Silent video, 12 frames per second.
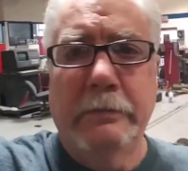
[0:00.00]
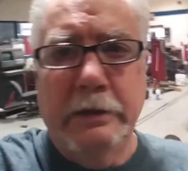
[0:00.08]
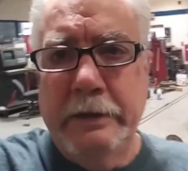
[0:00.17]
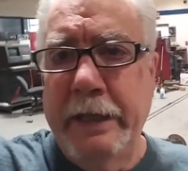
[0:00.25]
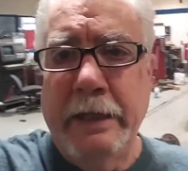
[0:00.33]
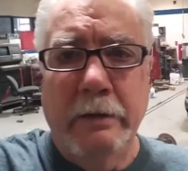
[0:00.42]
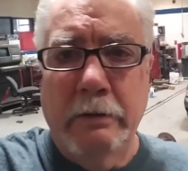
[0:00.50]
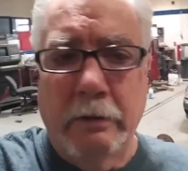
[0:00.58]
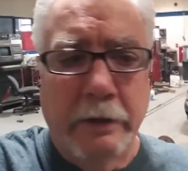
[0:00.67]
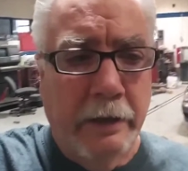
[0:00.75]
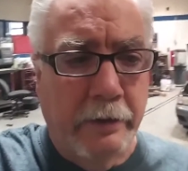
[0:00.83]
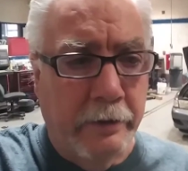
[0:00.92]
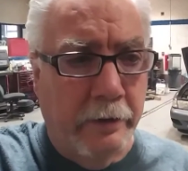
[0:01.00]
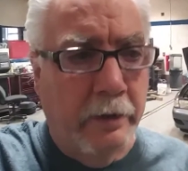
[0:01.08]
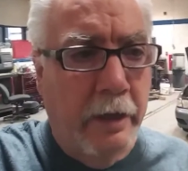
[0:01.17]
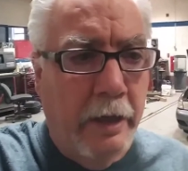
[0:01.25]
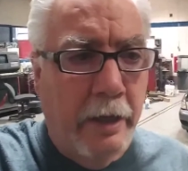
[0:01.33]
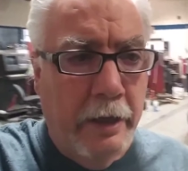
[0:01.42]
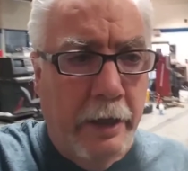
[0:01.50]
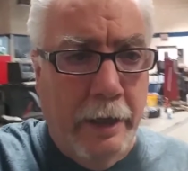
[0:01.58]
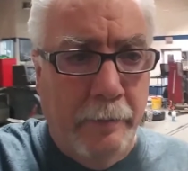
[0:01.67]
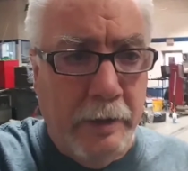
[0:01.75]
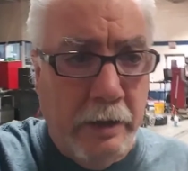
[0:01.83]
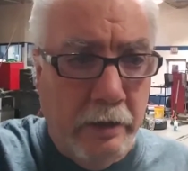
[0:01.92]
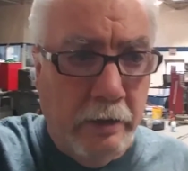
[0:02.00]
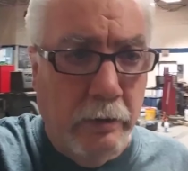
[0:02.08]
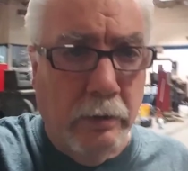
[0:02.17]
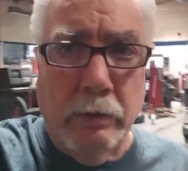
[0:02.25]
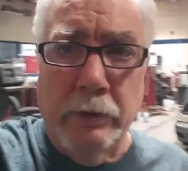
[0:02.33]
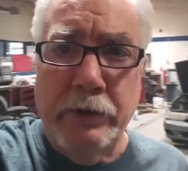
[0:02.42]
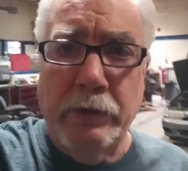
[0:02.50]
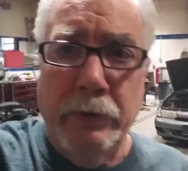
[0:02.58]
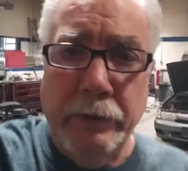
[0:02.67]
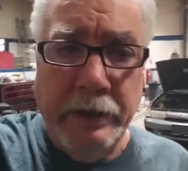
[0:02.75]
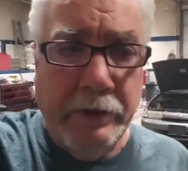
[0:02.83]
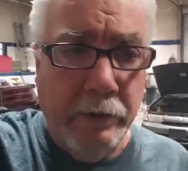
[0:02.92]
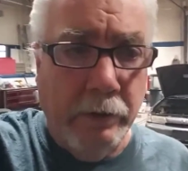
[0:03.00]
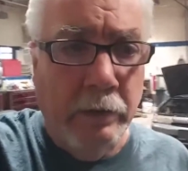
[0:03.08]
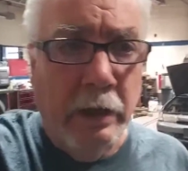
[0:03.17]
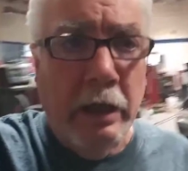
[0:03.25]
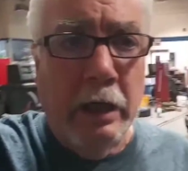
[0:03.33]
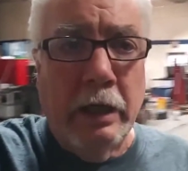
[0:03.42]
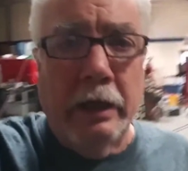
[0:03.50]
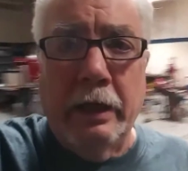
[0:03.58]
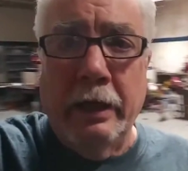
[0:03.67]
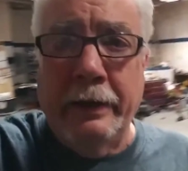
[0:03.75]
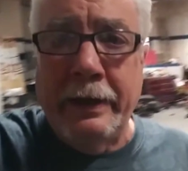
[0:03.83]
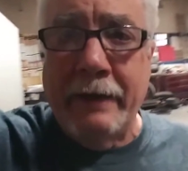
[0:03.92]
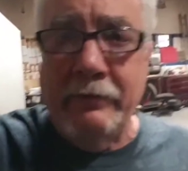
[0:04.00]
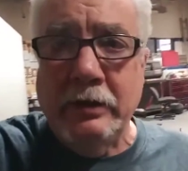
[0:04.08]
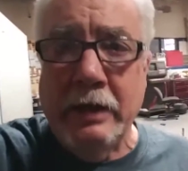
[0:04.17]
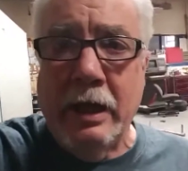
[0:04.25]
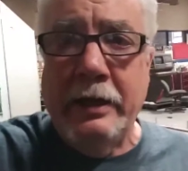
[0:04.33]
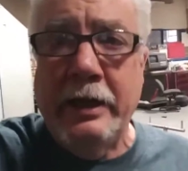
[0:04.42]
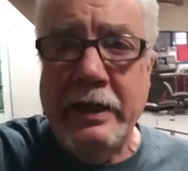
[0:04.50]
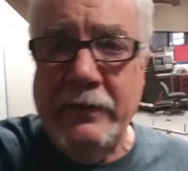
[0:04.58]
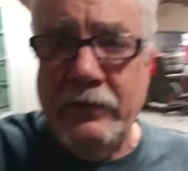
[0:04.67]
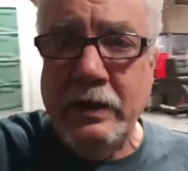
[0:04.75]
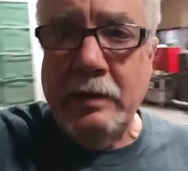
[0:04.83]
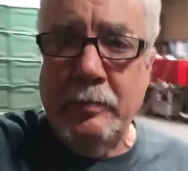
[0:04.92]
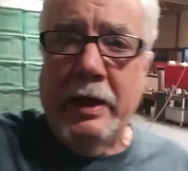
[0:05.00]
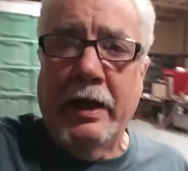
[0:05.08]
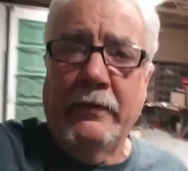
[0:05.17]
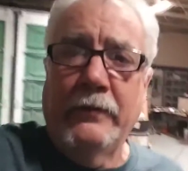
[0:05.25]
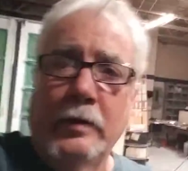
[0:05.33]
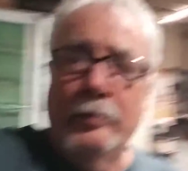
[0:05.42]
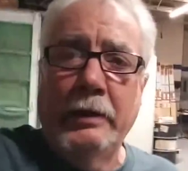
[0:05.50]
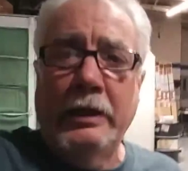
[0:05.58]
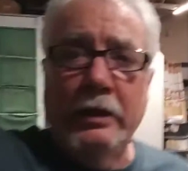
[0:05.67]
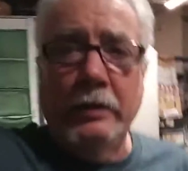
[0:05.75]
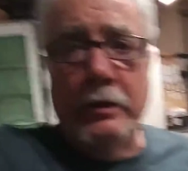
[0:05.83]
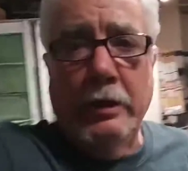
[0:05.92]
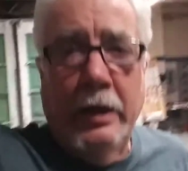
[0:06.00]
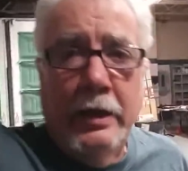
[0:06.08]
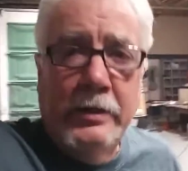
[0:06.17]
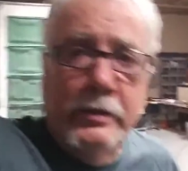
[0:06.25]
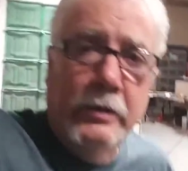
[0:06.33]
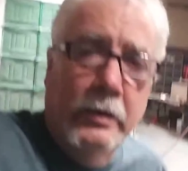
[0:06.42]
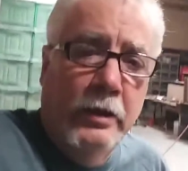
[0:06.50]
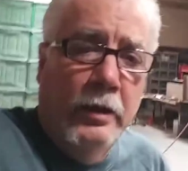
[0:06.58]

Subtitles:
date, and all that other happy horse hooey. So haven't gotten any feedback from any of you guys.